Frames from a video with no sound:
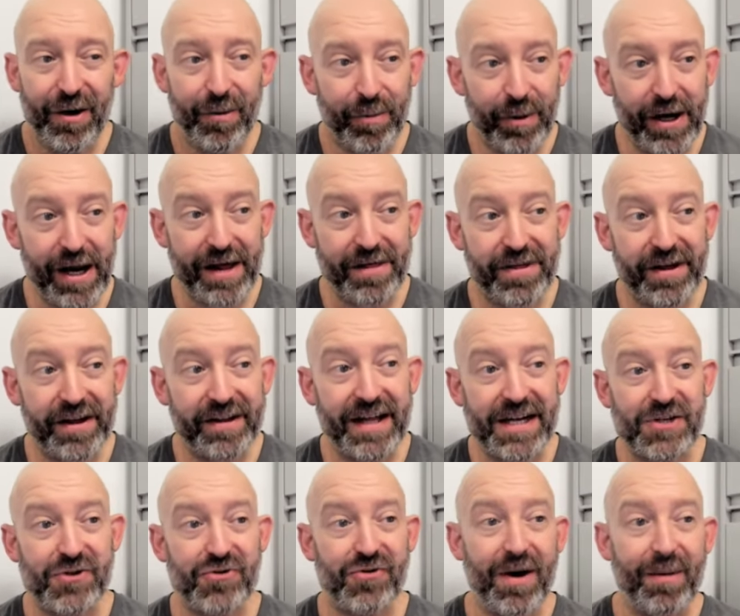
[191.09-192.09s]
But I think
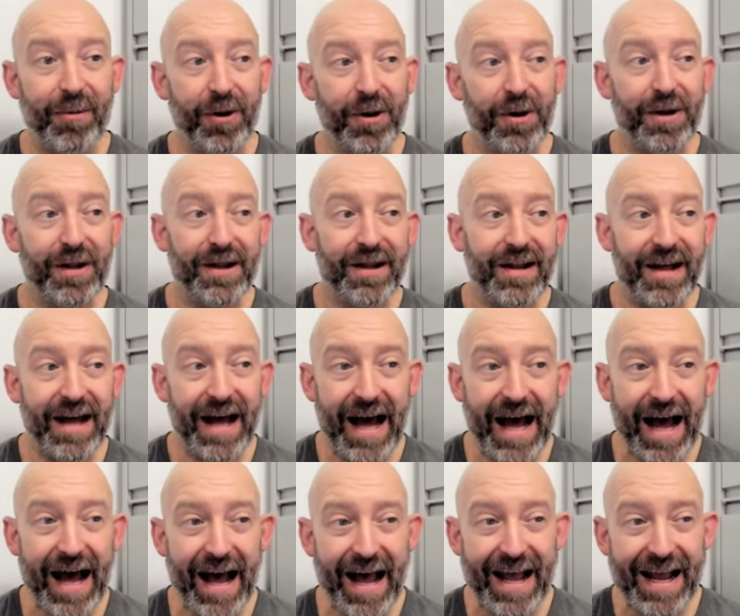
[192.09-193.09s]
that Dremel
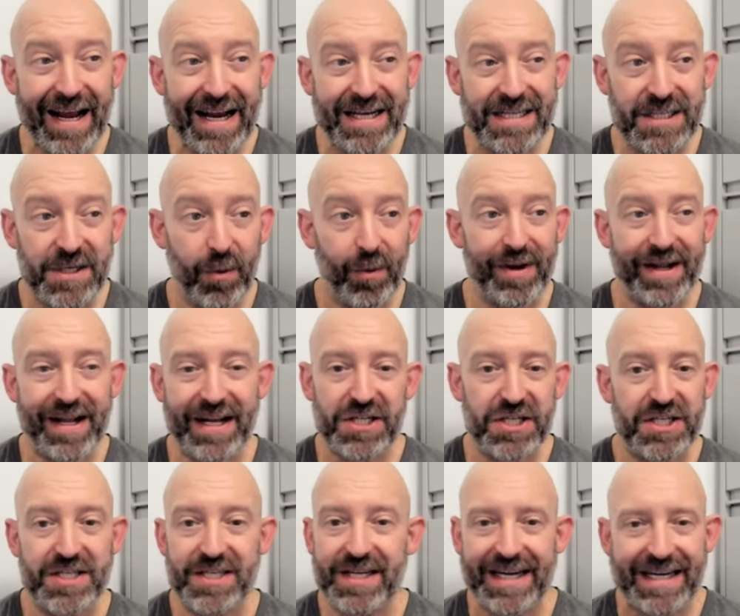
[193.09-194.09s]
is someone that's
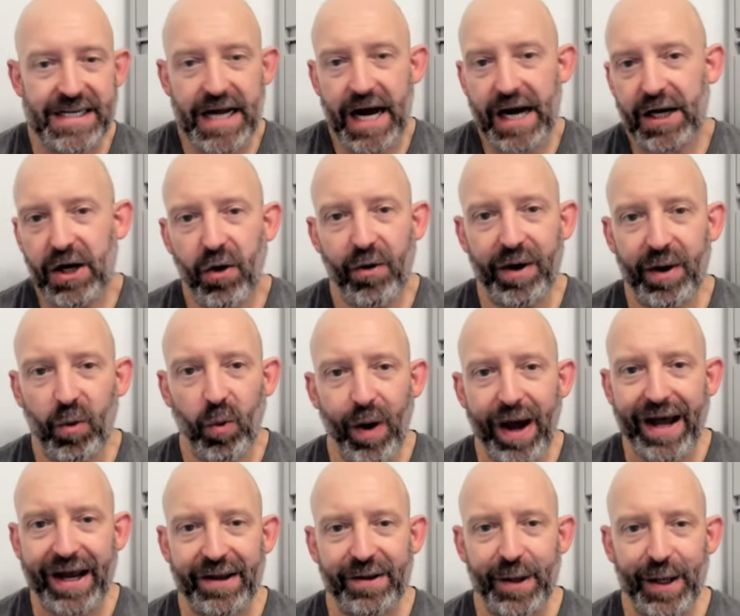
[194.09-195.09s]
just, he's not going away.